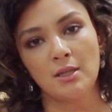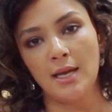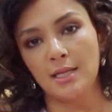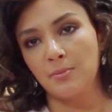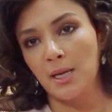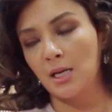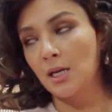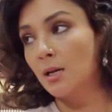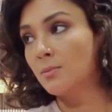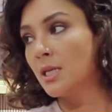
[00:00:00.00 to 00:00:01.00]
the expat
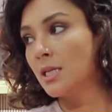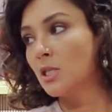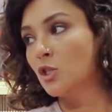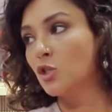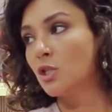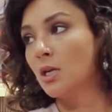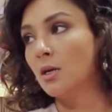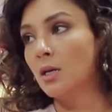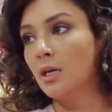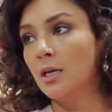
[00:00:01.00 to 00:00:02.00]
clubs. I teach
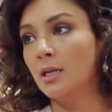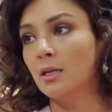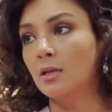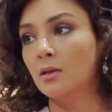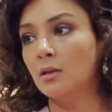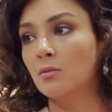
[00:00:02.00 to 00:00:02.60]
in